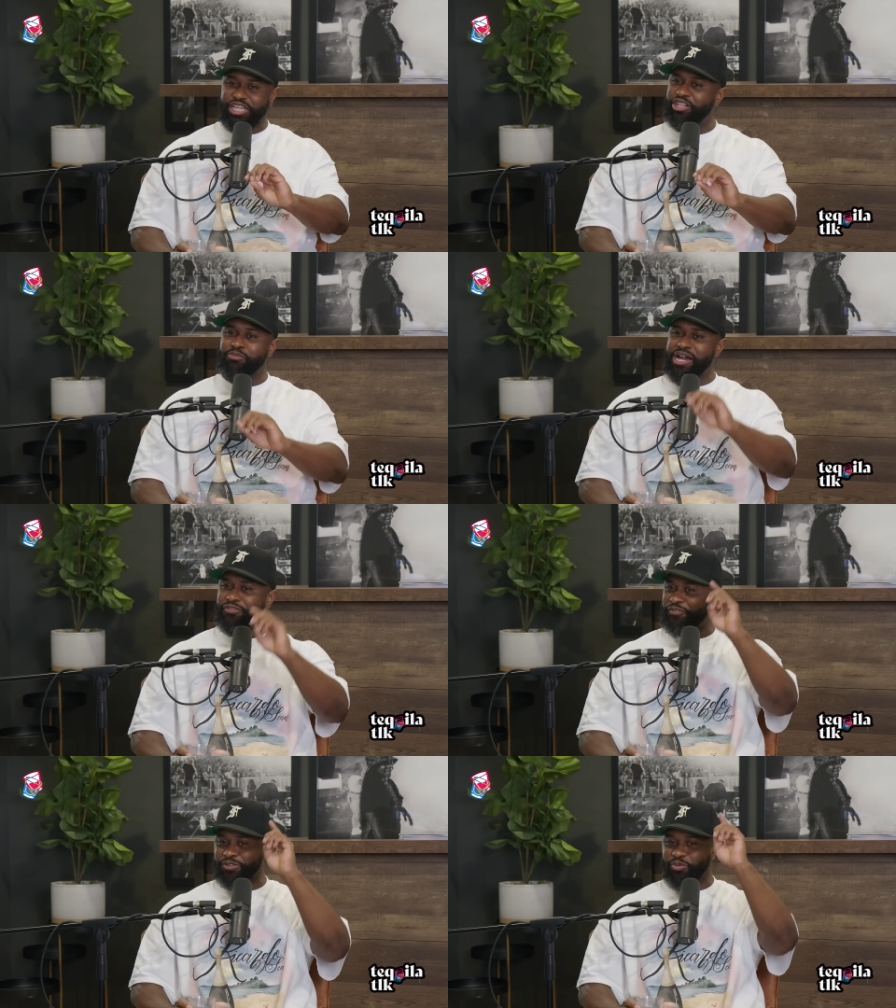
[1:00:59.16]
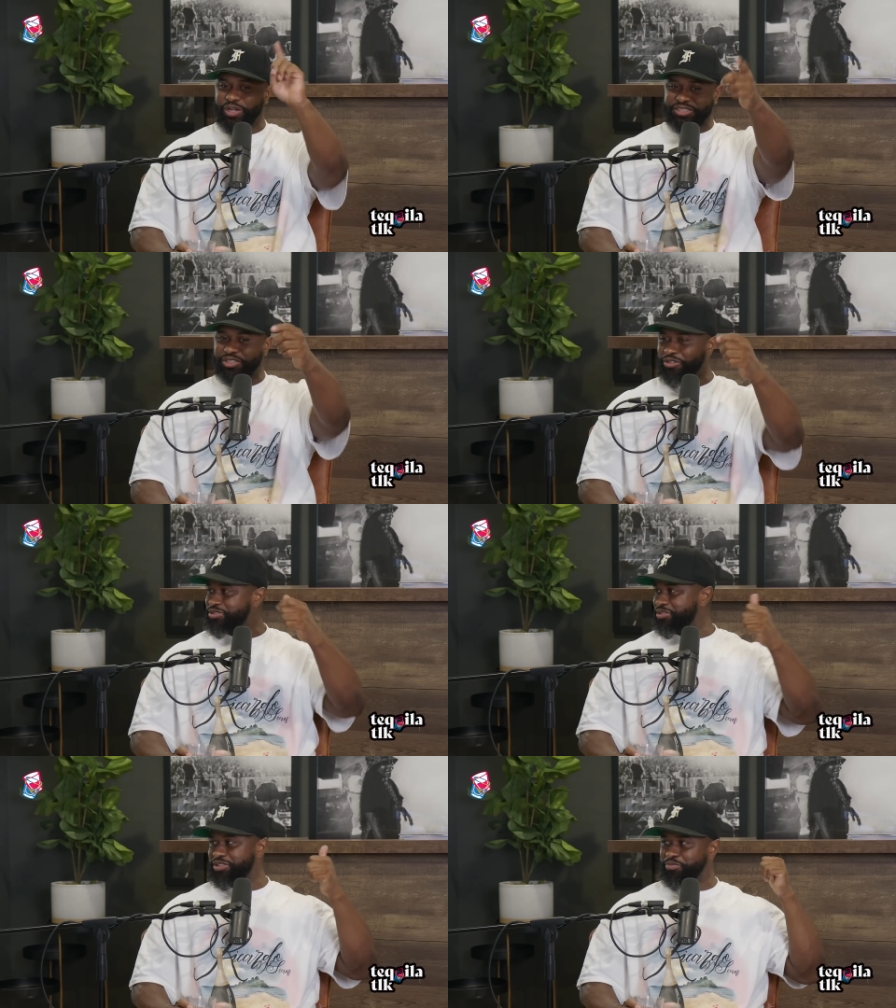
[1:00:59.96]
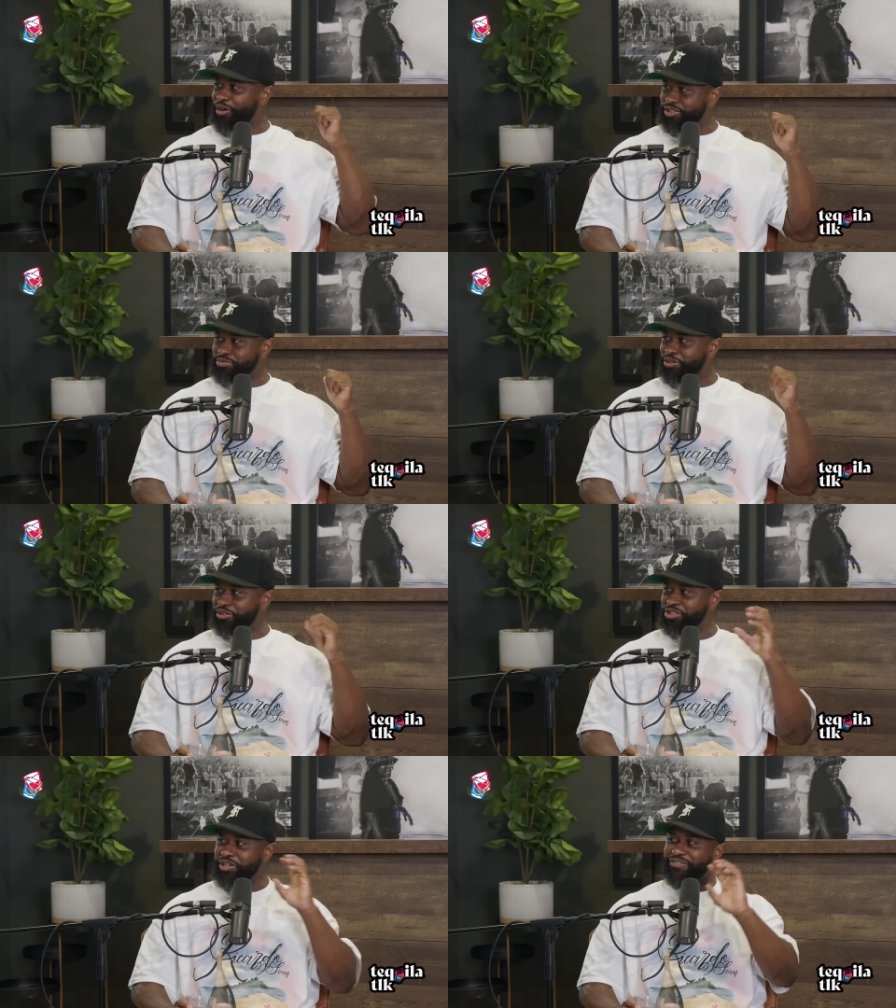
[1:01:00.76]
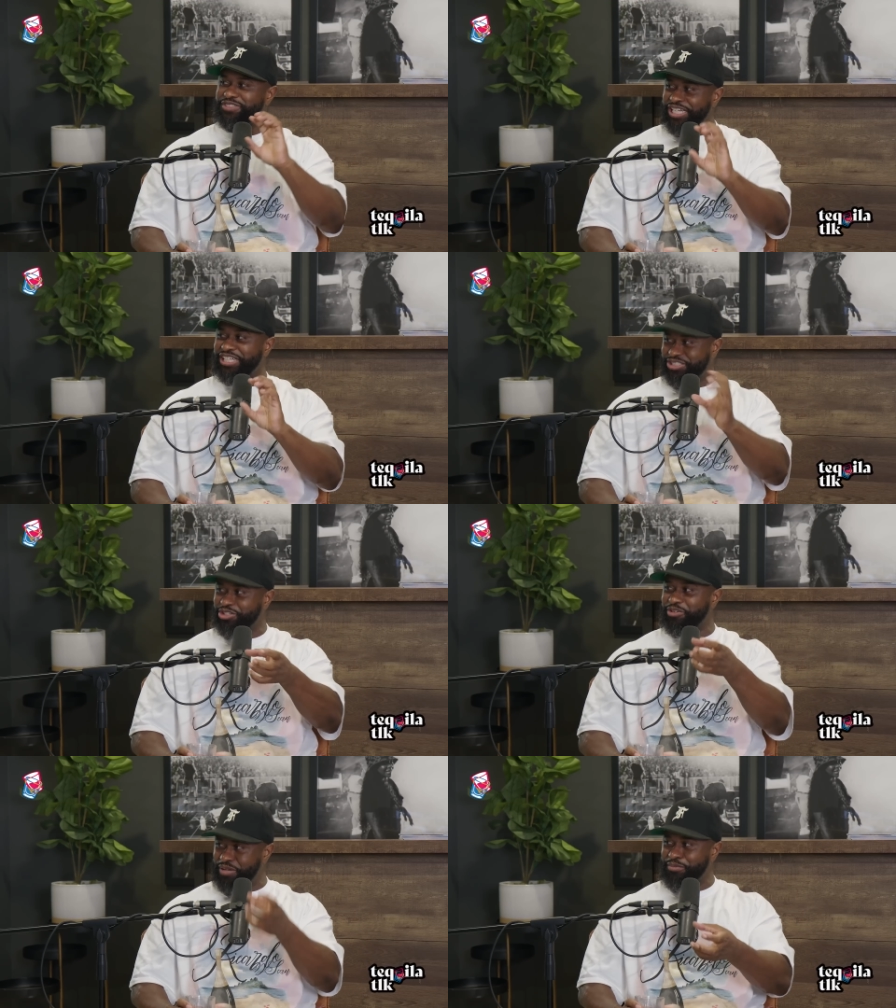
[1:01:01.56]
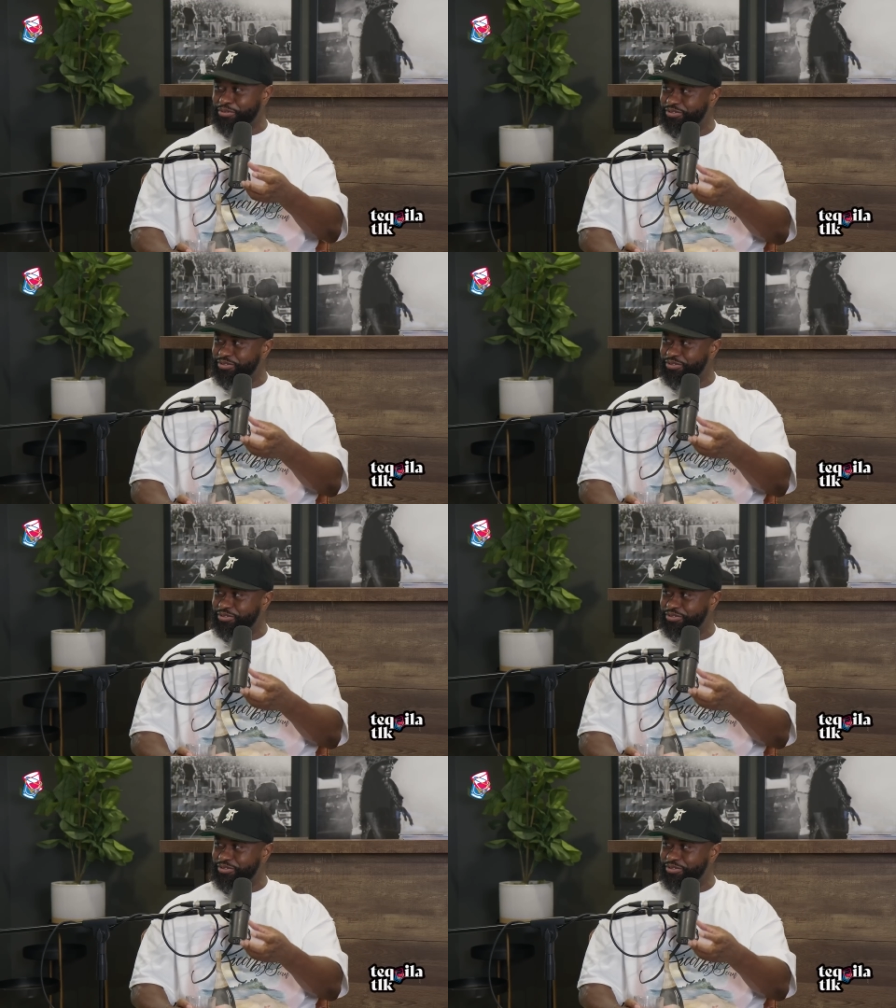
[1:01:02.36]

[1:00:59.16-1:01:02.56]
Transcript: it don't matter if you're from the West Coast or Baltimore. You have seen certain people.